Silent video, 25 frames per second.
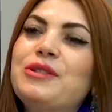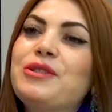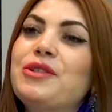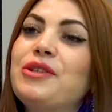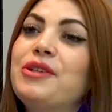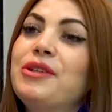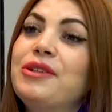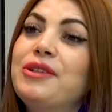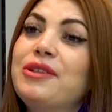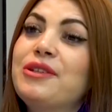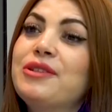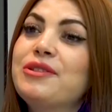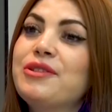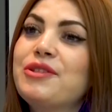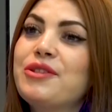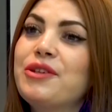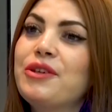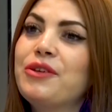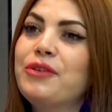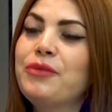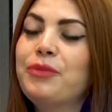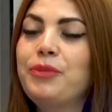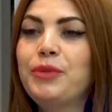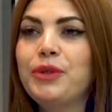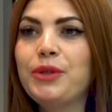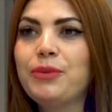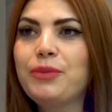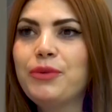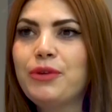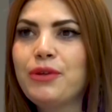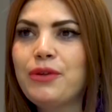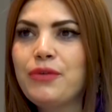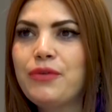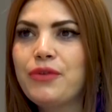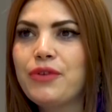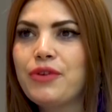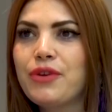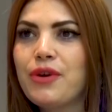Sir, lots of
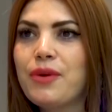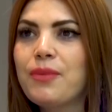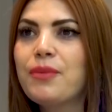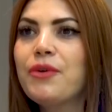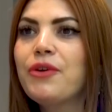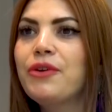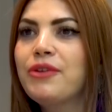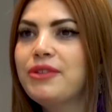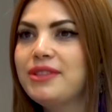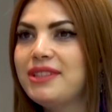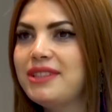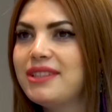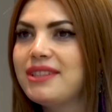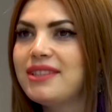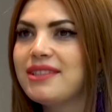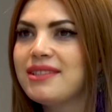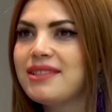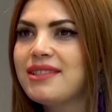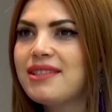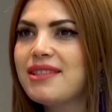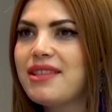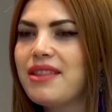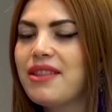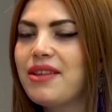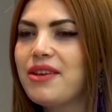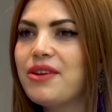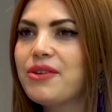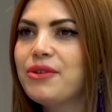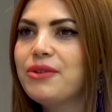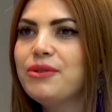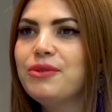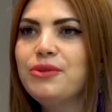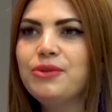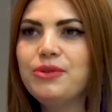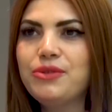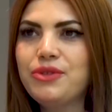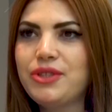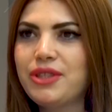people from audience, they are a
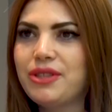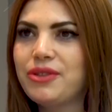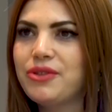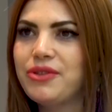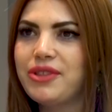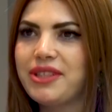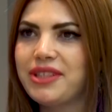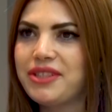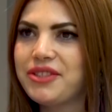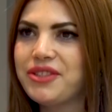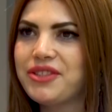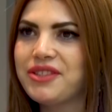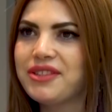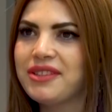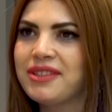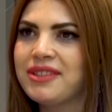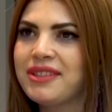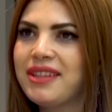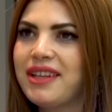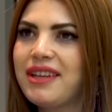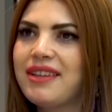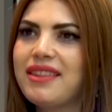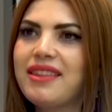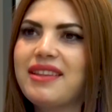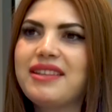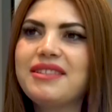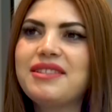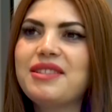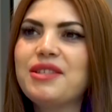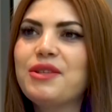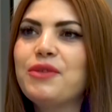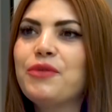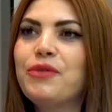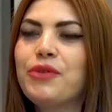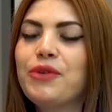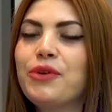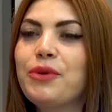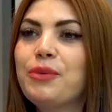new generation and they
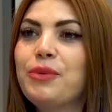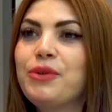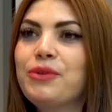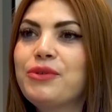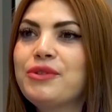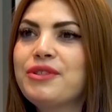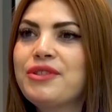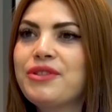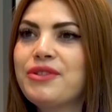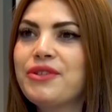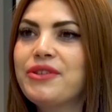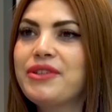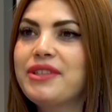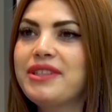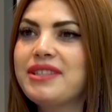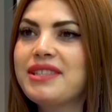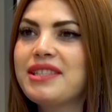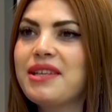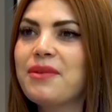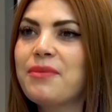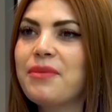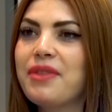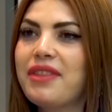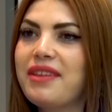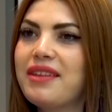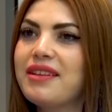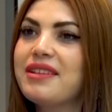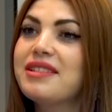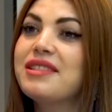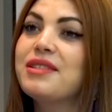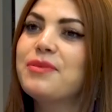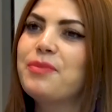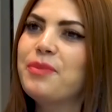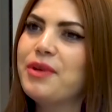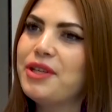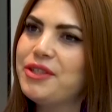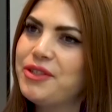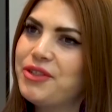see from your story something
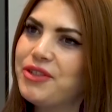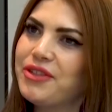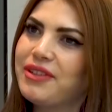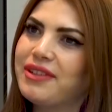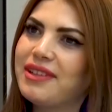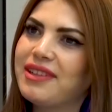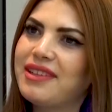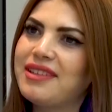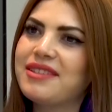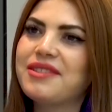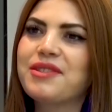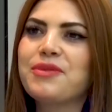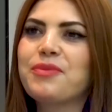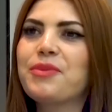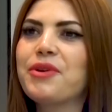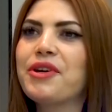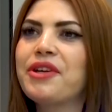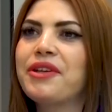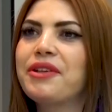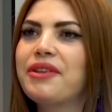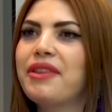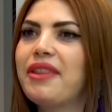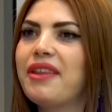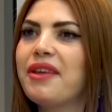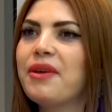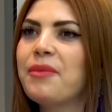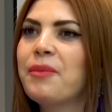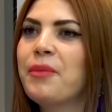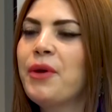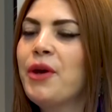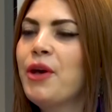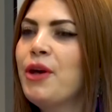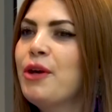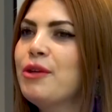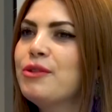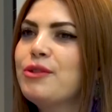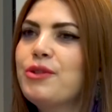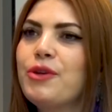special inspired them.
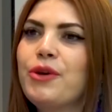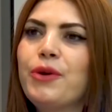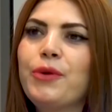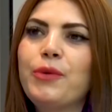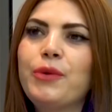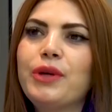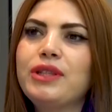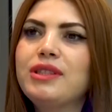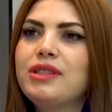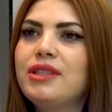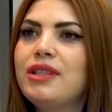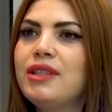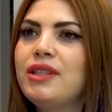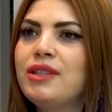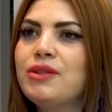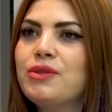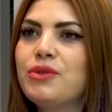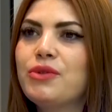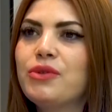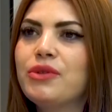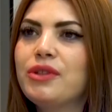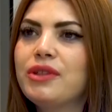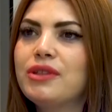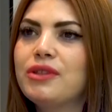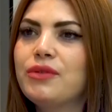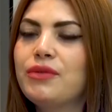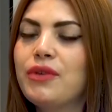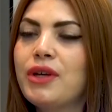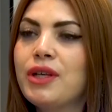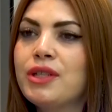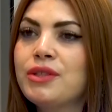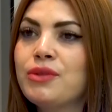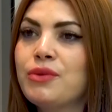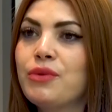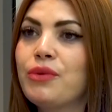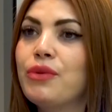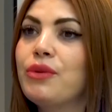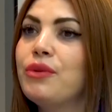So what is your
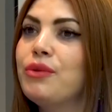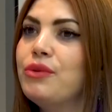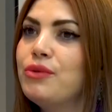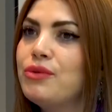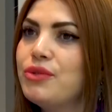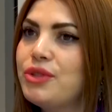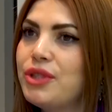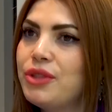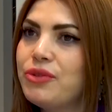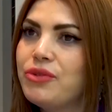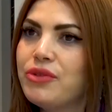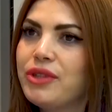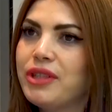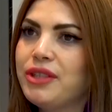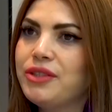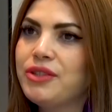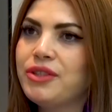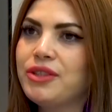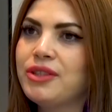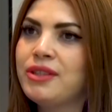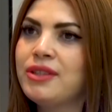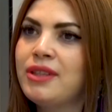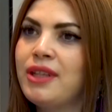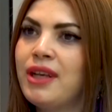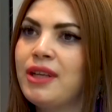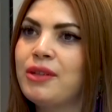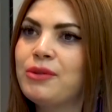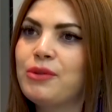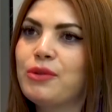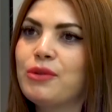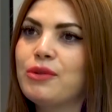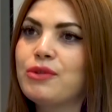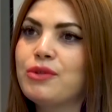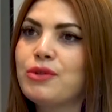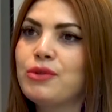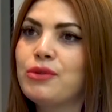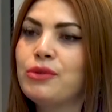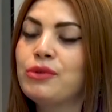advice to the new generation and
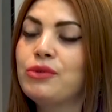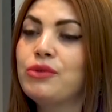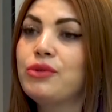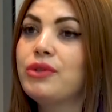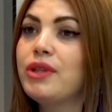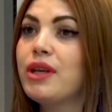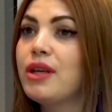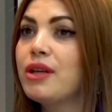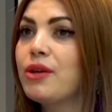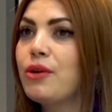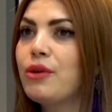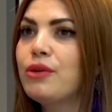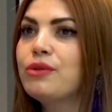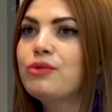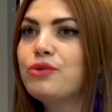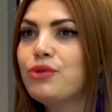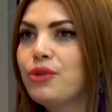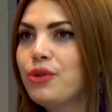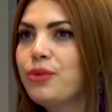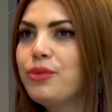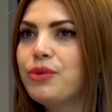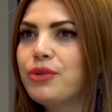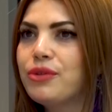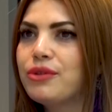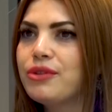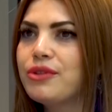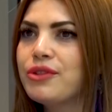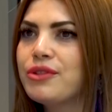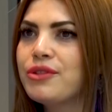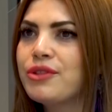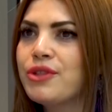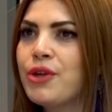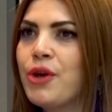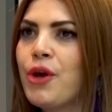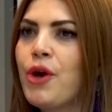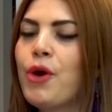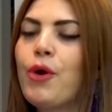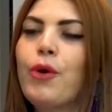also to young
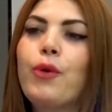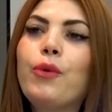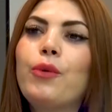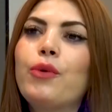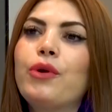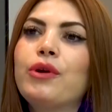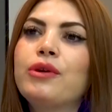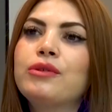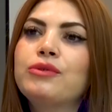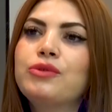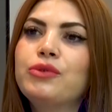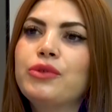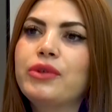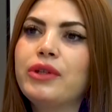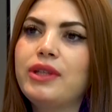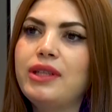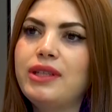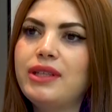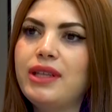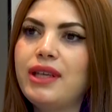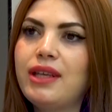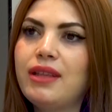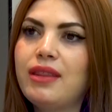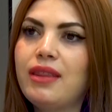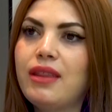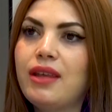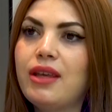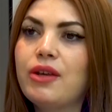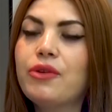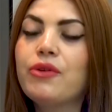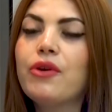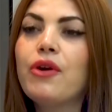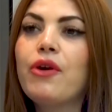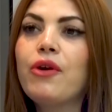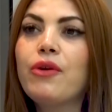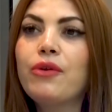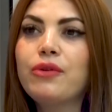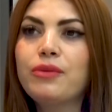entrepreneurs who want to create their
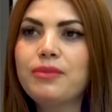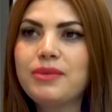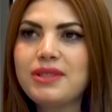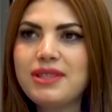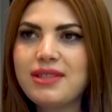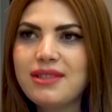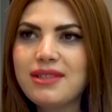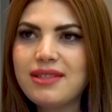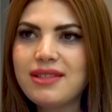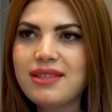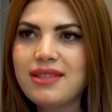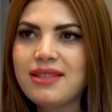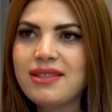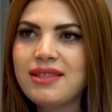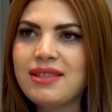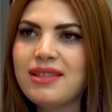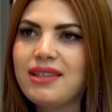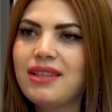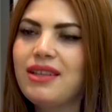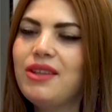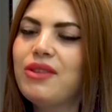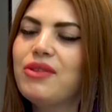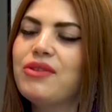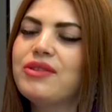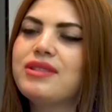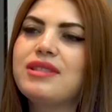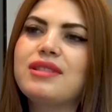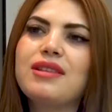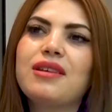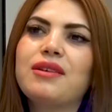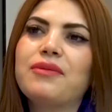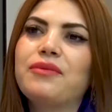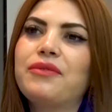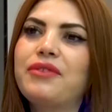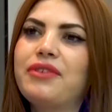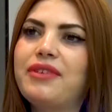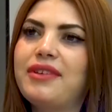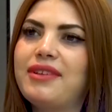own businesses in the
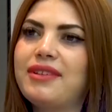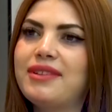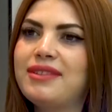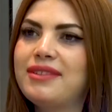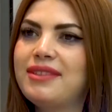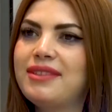same field?